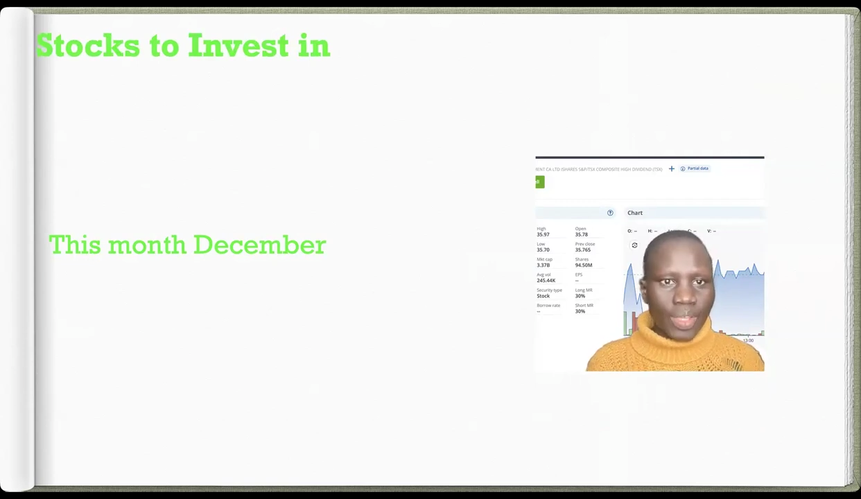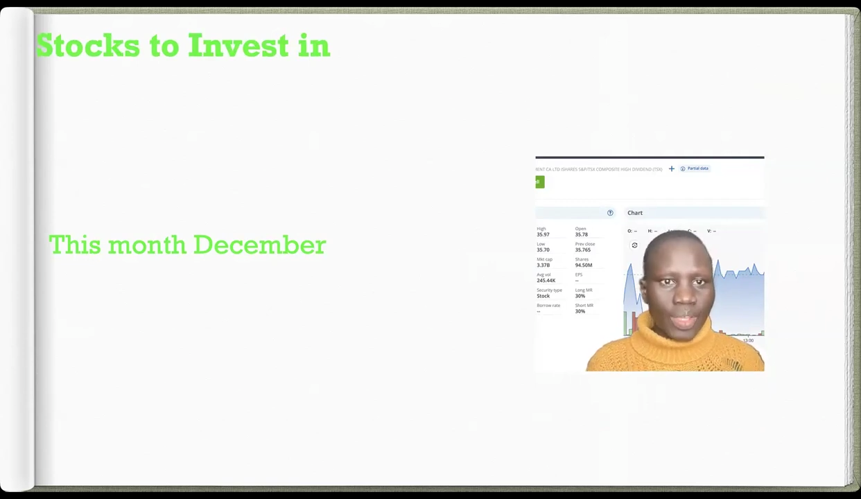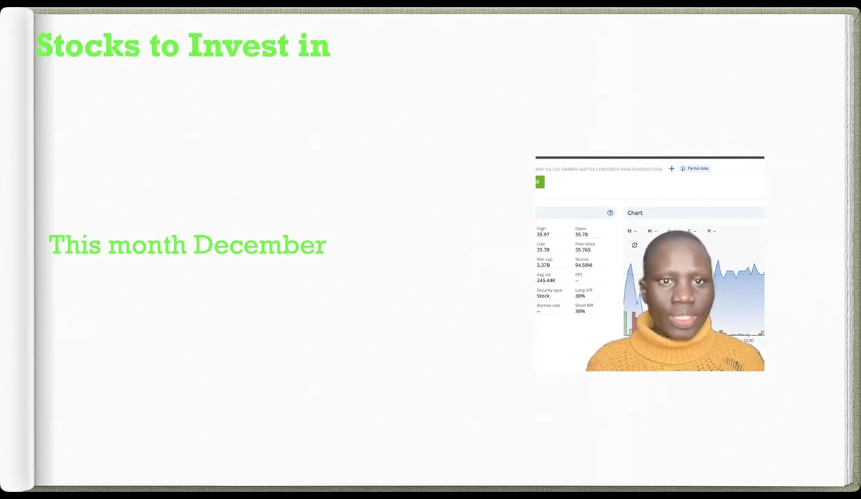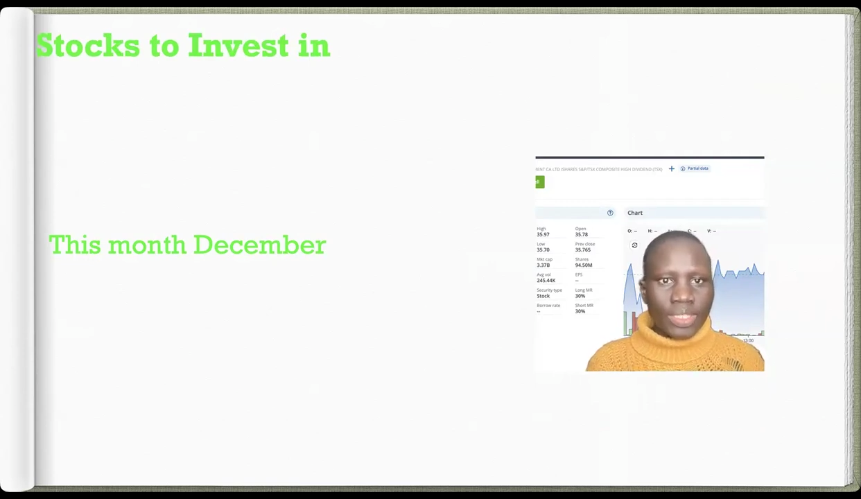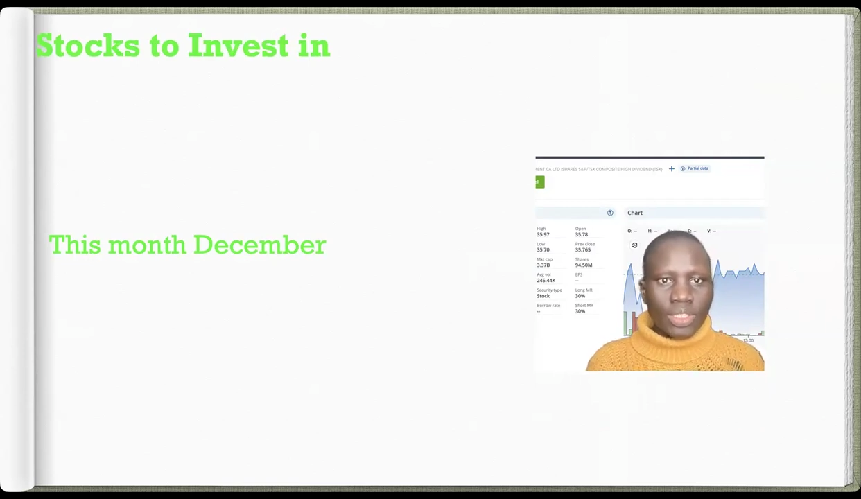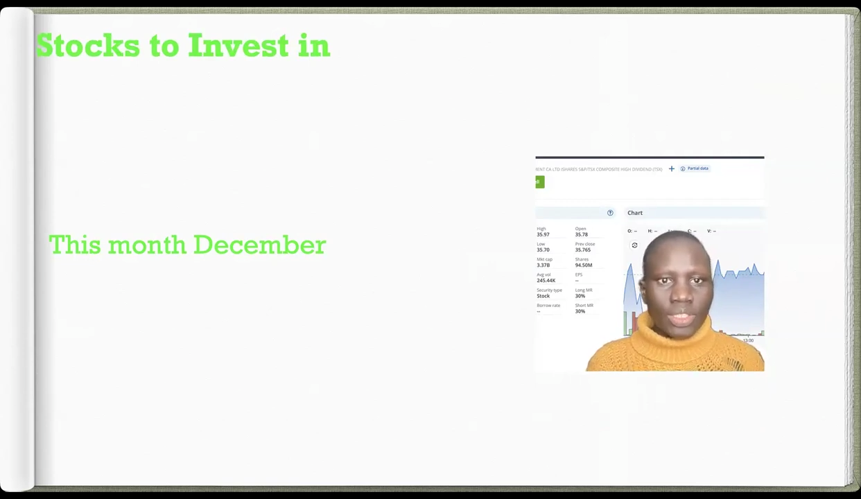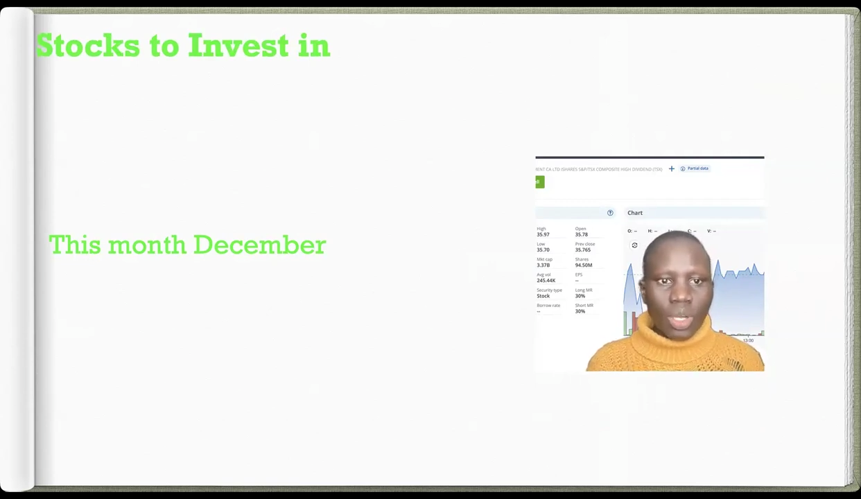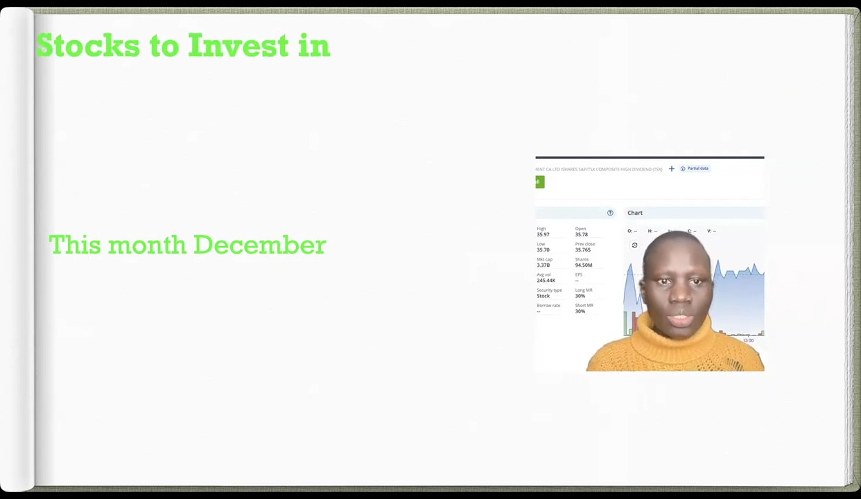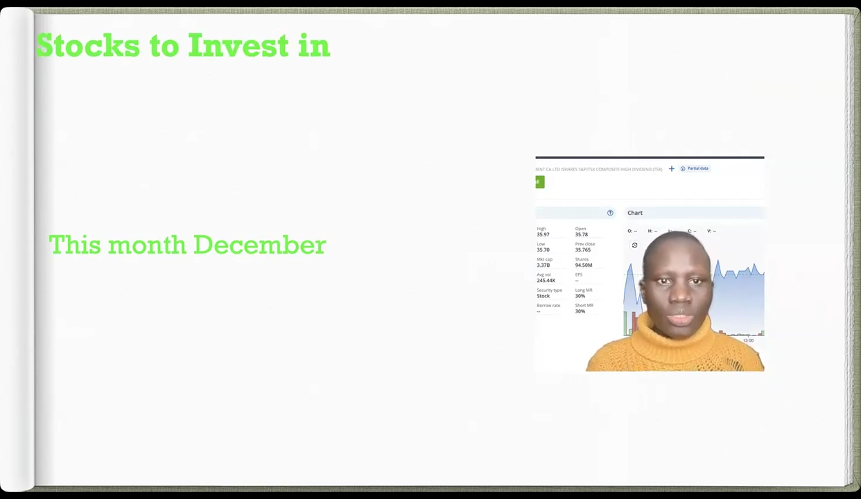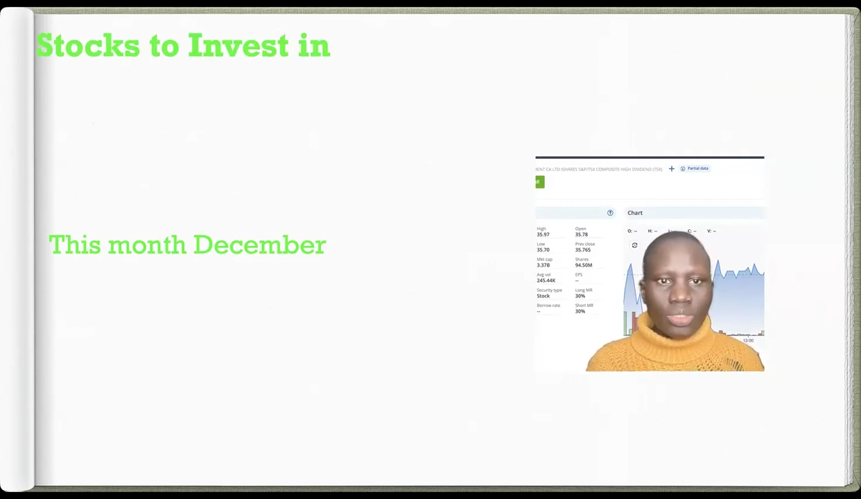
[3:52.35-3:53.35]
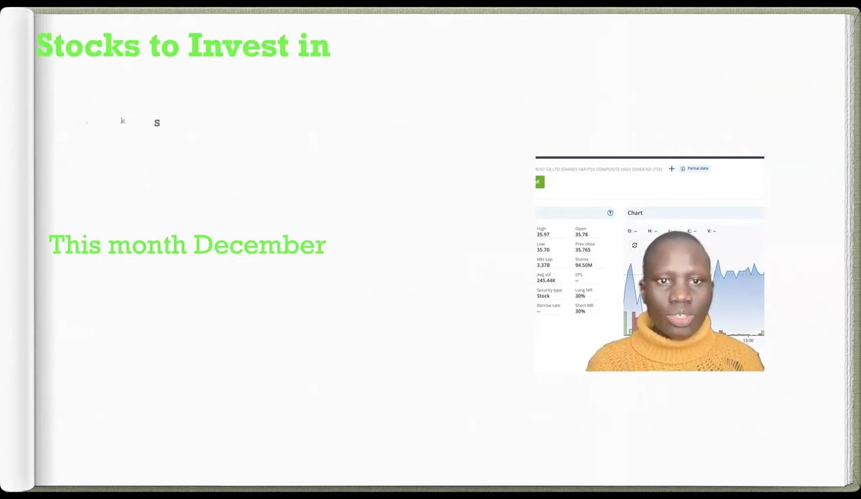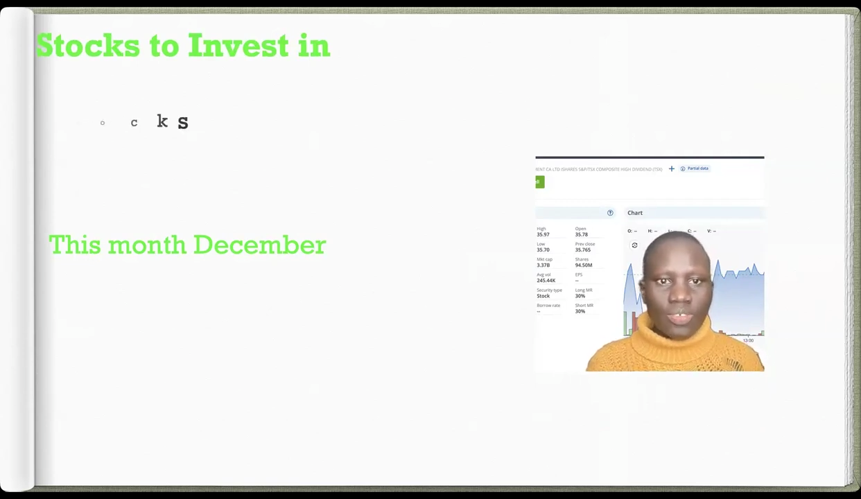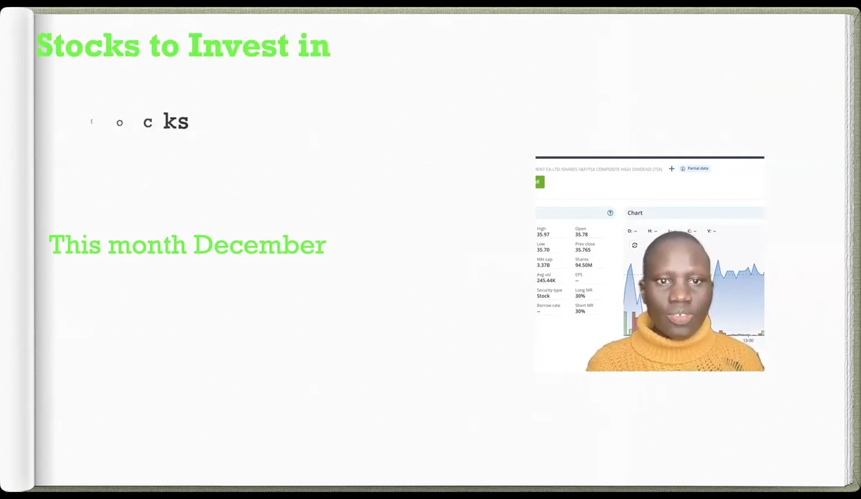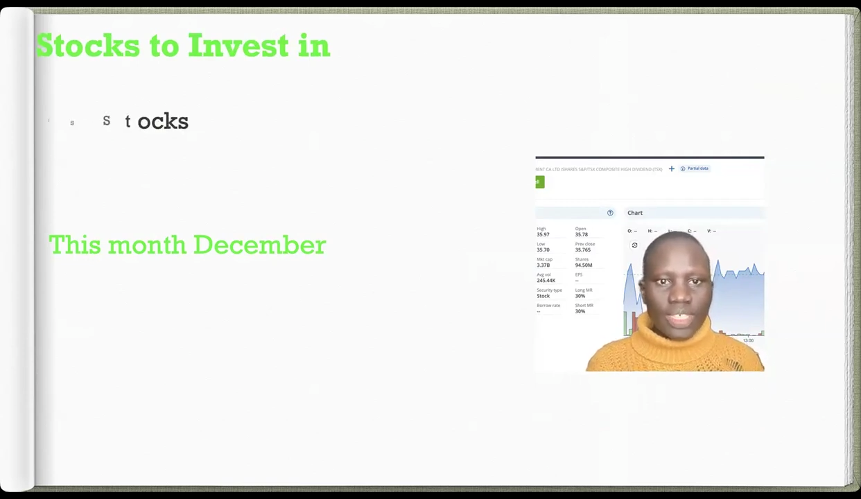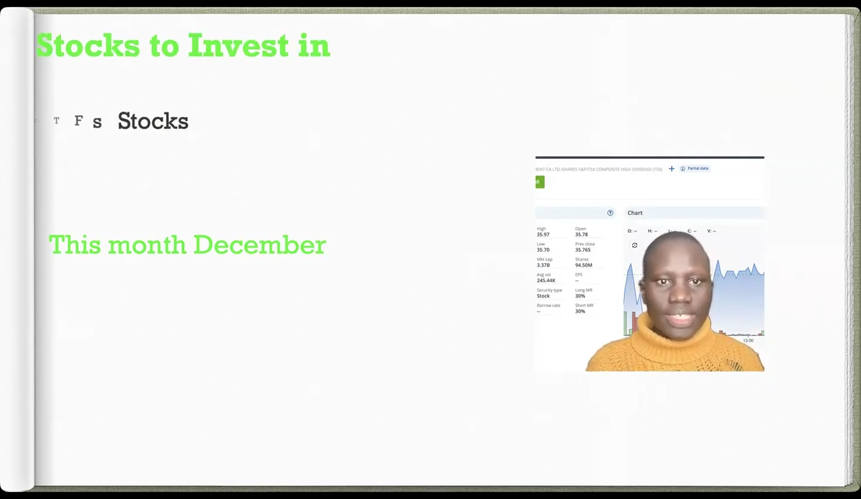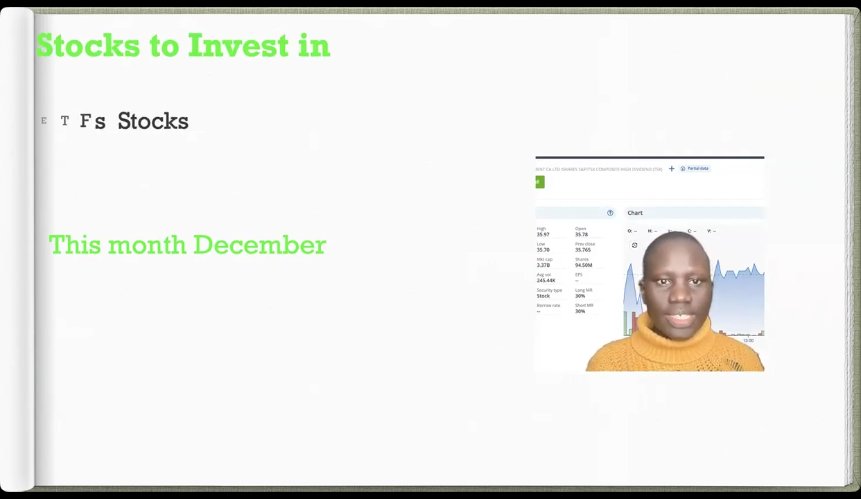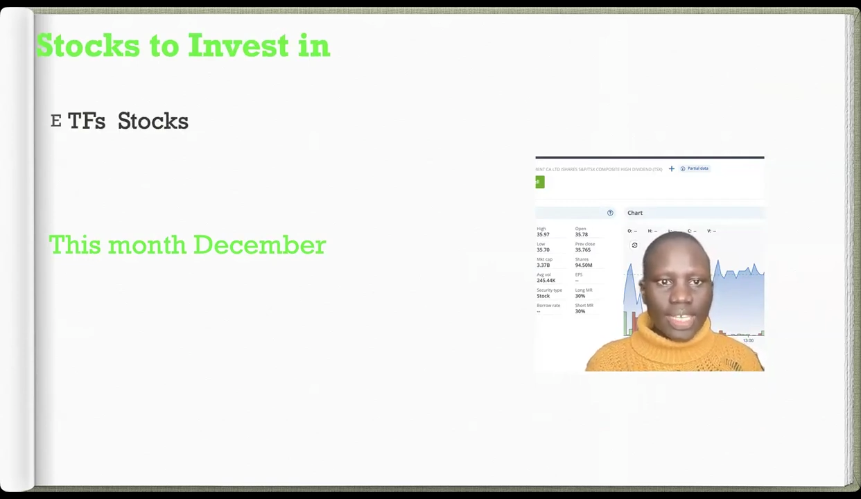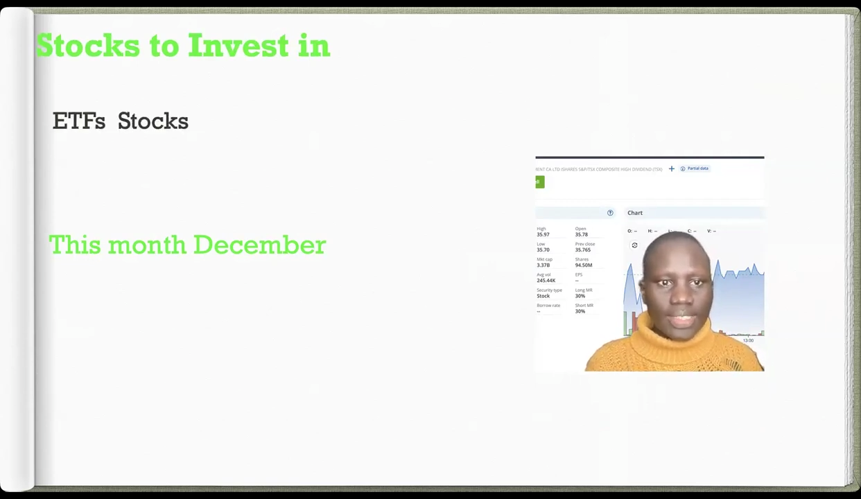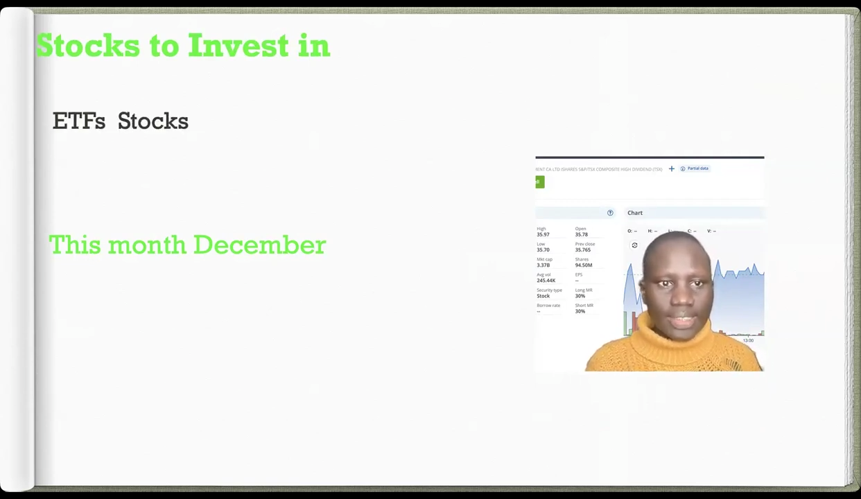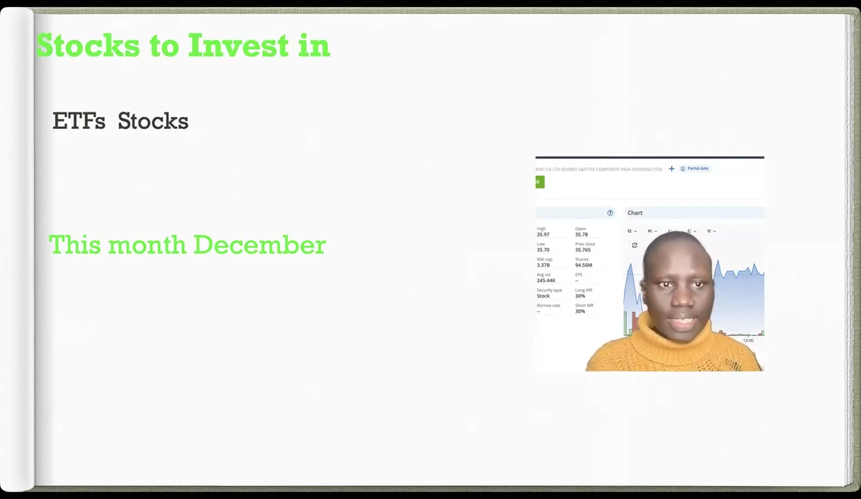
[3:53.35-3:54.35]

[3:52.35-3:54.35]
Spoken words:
Stock to invest in.